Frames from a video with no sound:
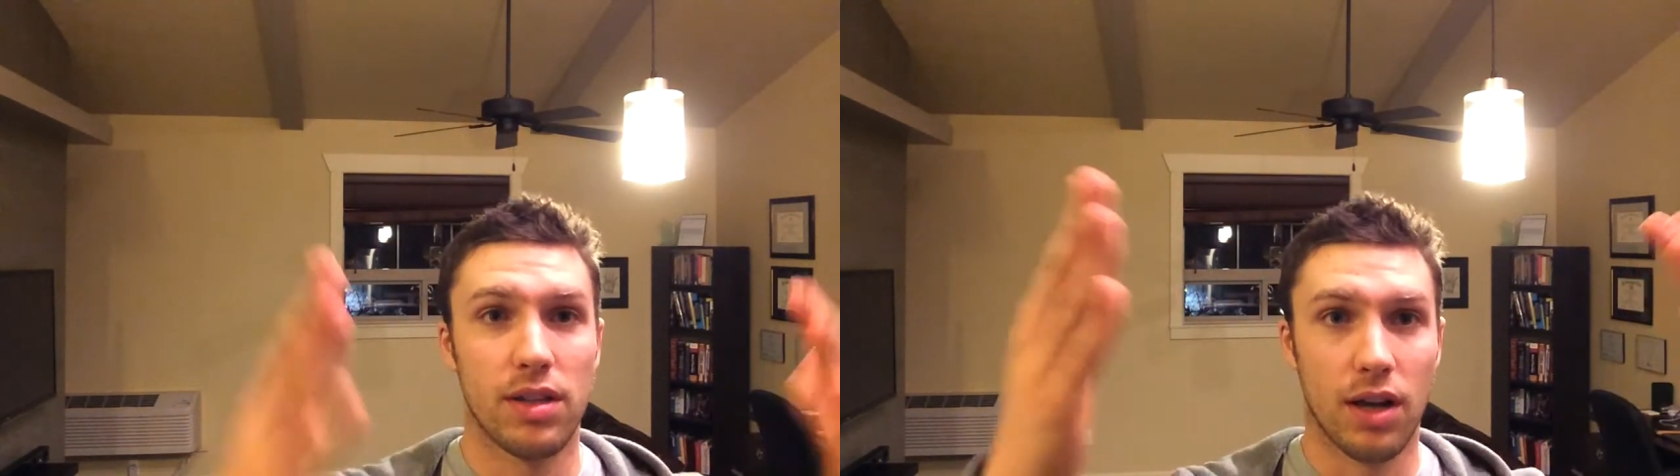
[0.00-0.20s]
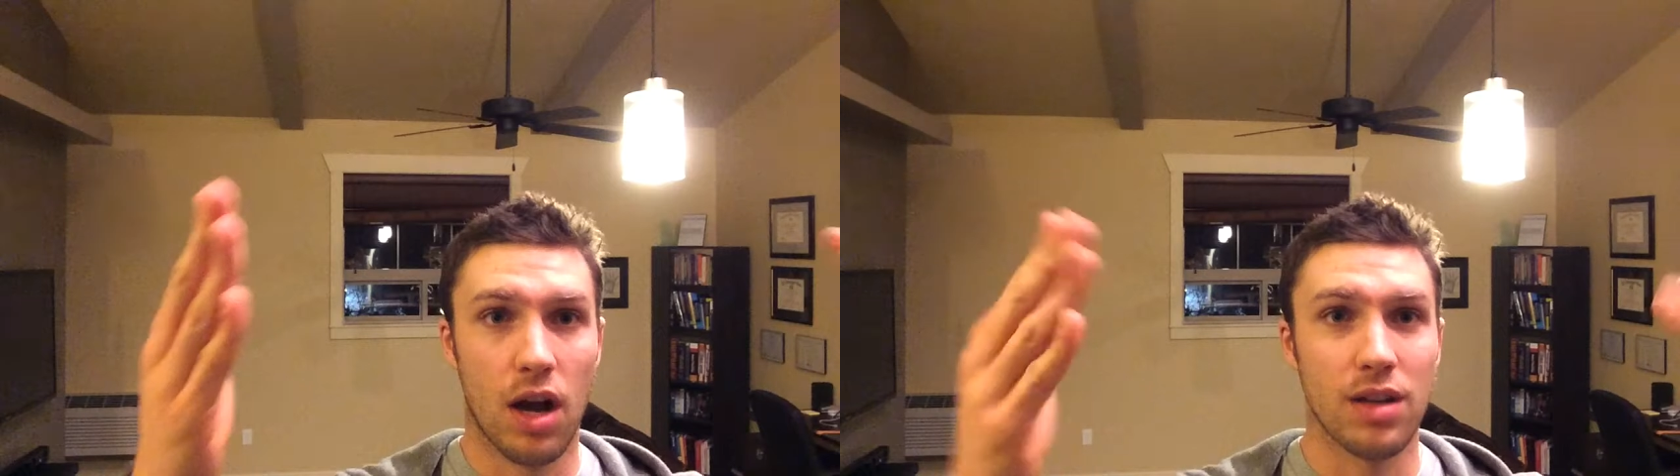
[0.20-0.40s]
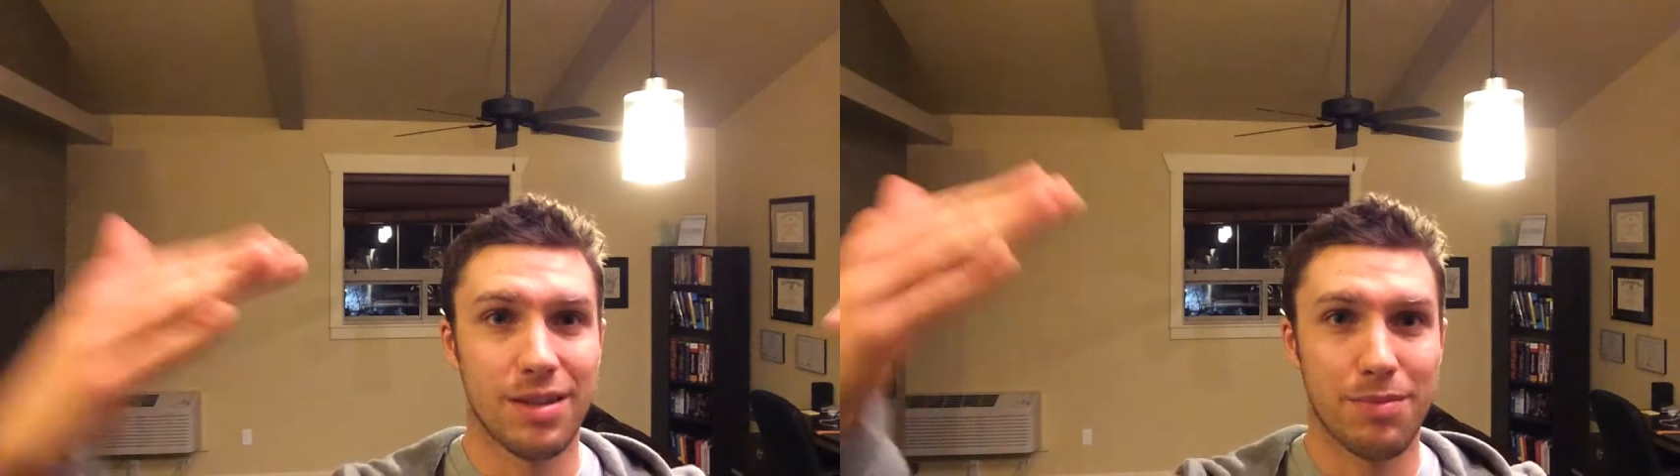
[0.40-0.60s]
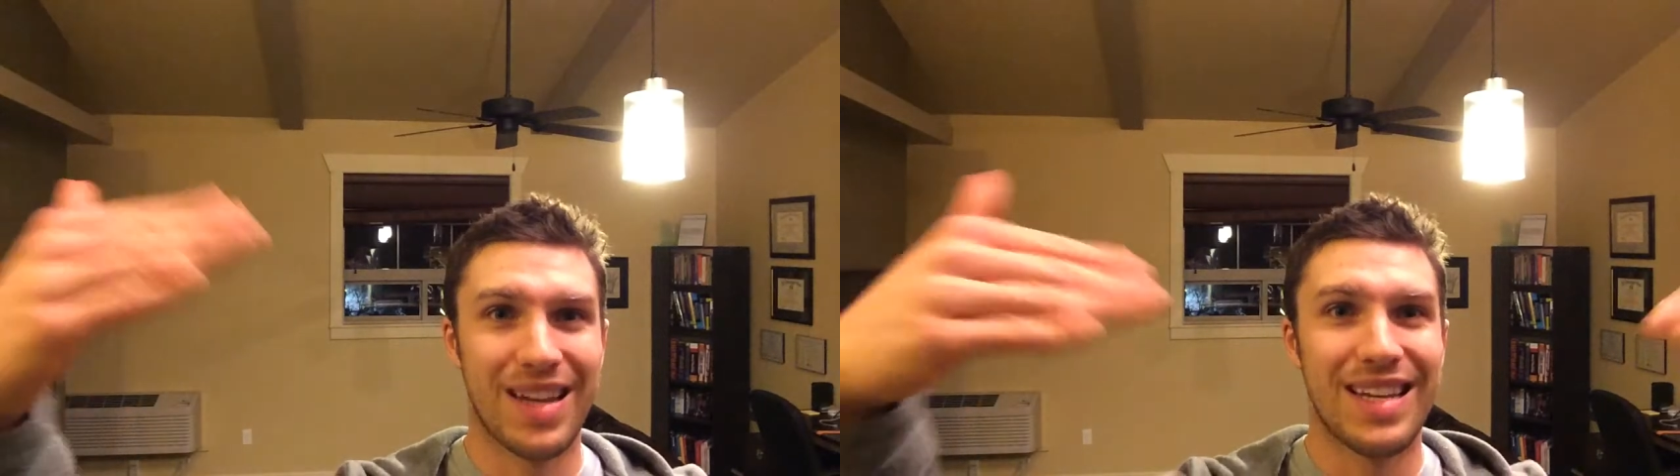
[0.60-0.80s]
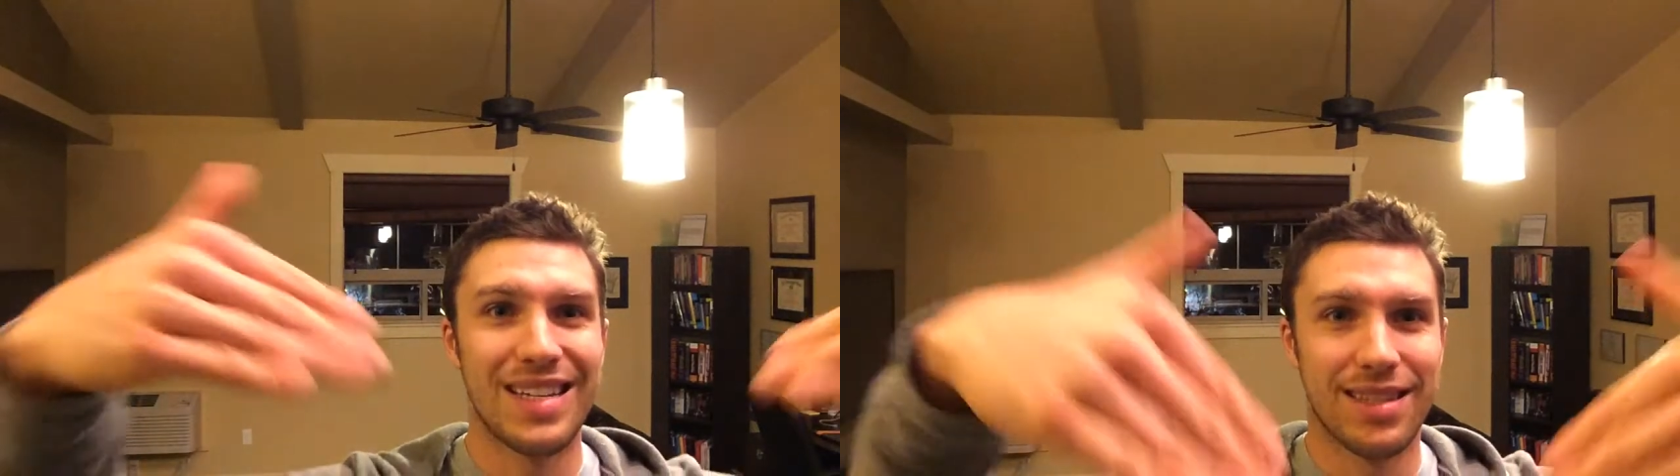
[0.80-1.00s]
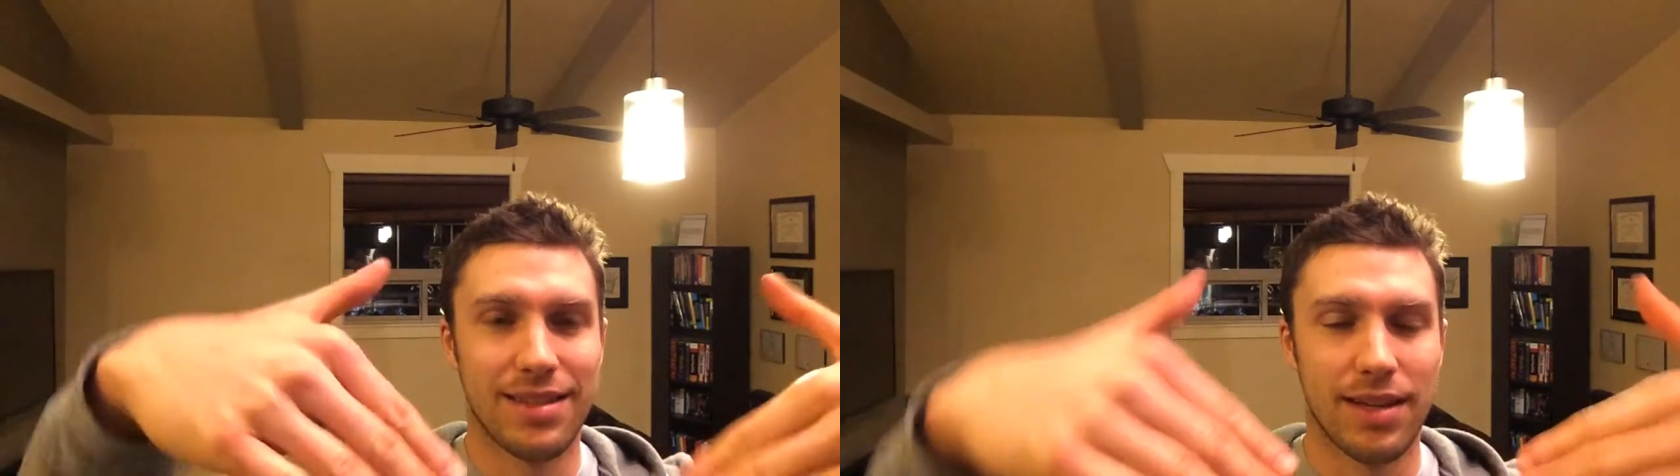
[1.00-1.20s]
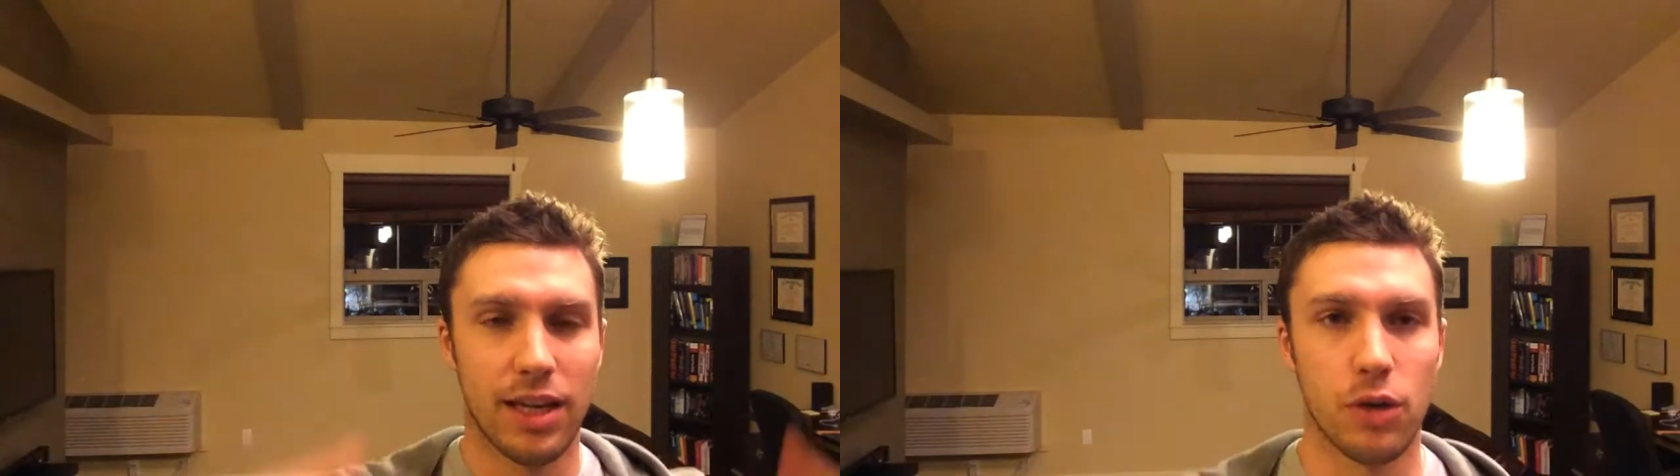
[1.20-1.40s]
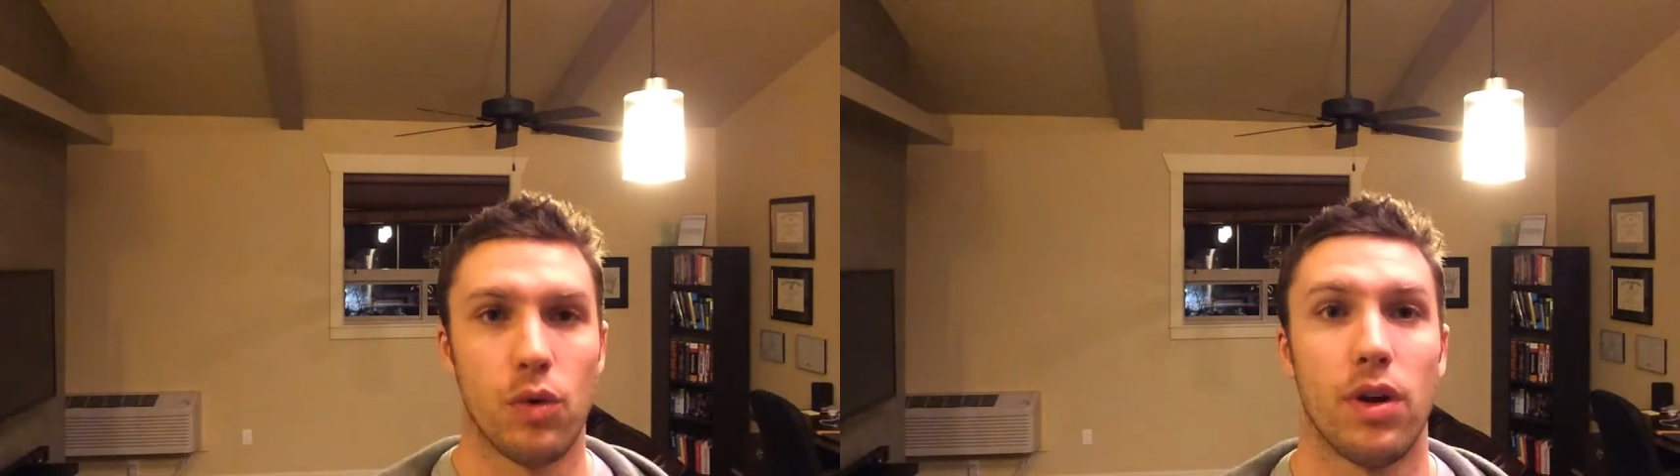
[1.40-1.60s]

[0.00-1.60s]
and that causes my knees to sink in.